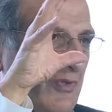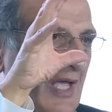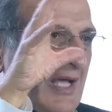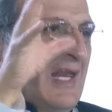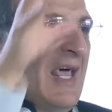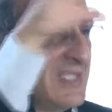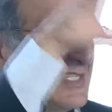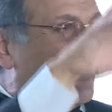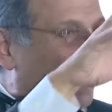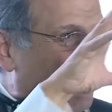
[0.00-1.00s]
take a
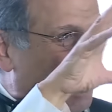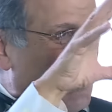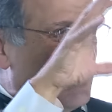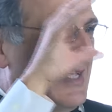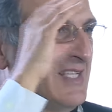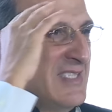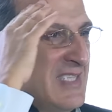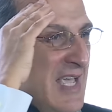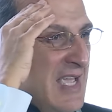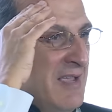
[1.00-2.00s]
lesson from this and
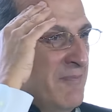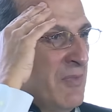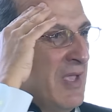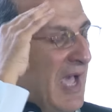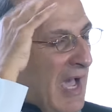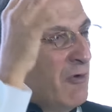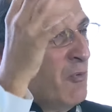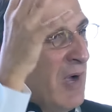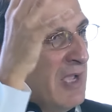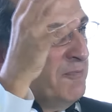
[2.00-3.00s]
say, how
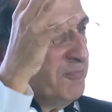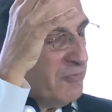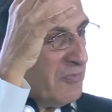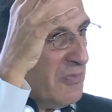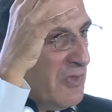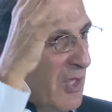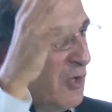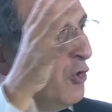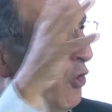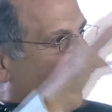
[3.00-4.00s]
do I
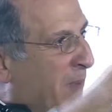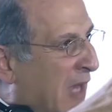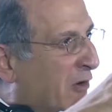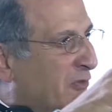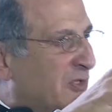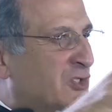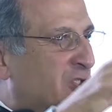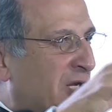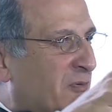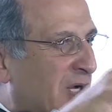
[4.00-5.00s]
know better this
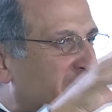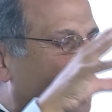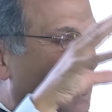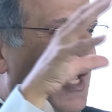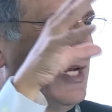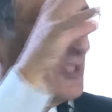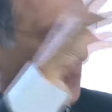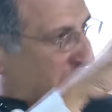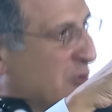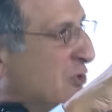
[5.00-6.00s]
generation and its
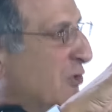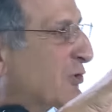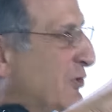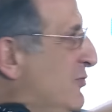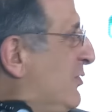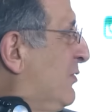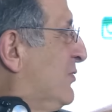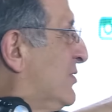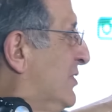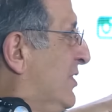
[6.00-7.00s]
personal
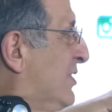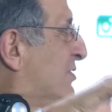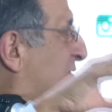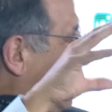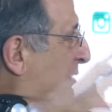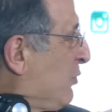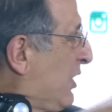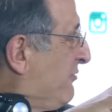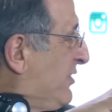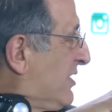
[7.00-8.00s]
concerns so that I'm
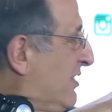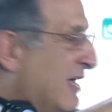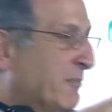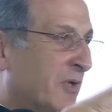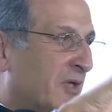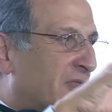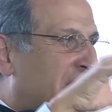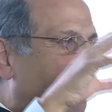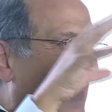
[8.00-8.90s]
relevant to them? That